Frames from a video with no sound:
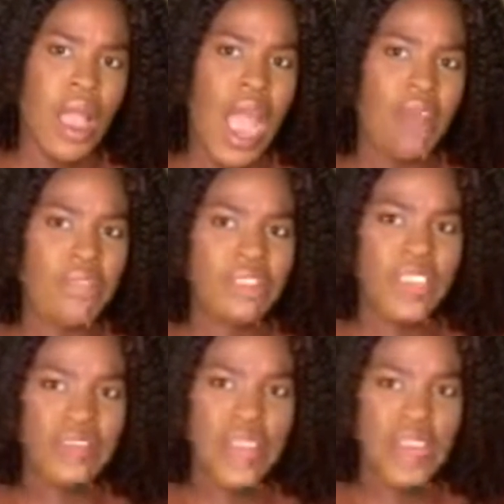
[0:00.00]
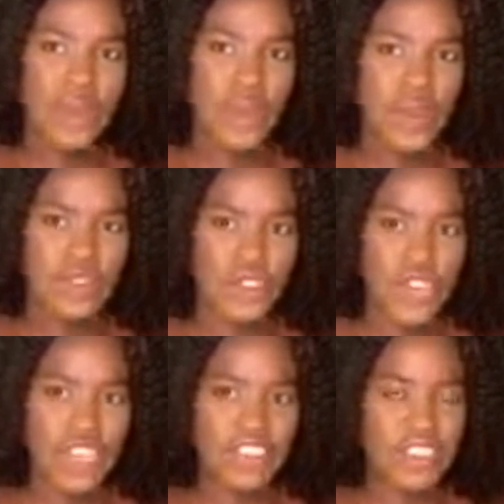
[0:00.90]
I've received a little bit of
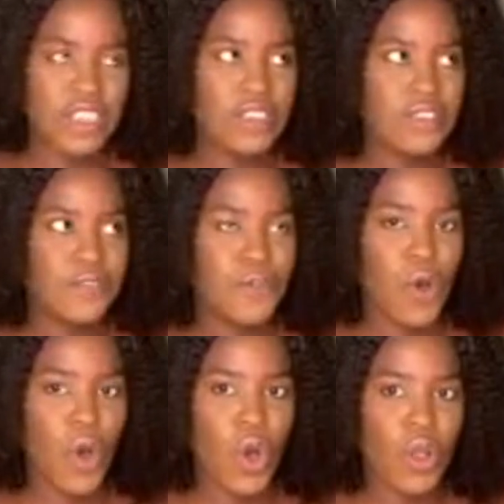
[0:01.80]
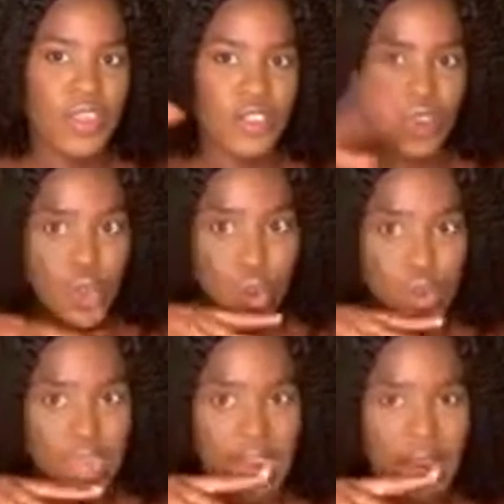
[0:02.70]
donations for the school
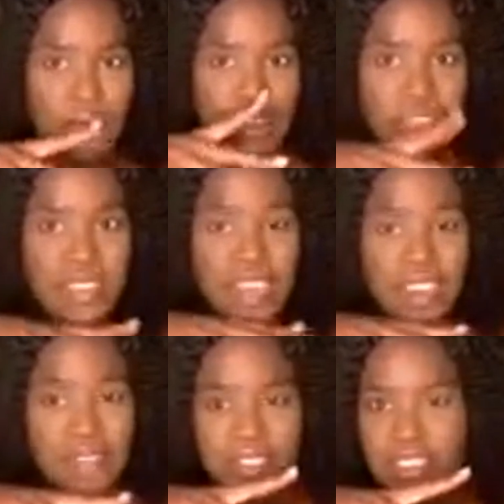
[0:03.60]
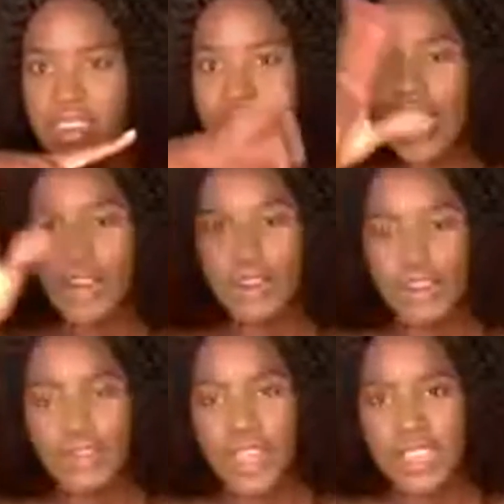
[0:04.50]
that I recently visited. I don't know
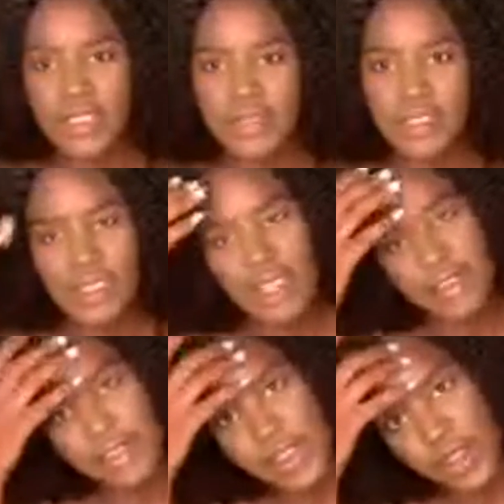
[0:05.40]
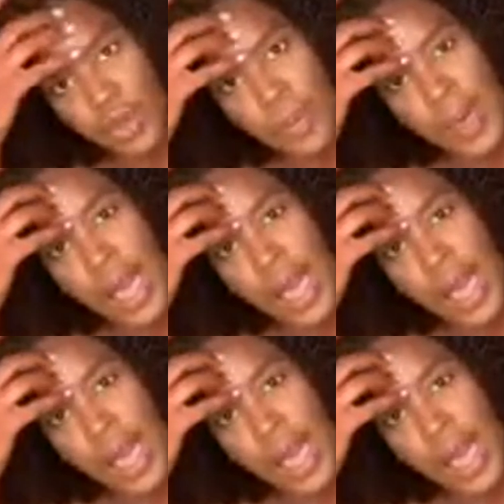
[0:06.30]
if you guys have seen that video, but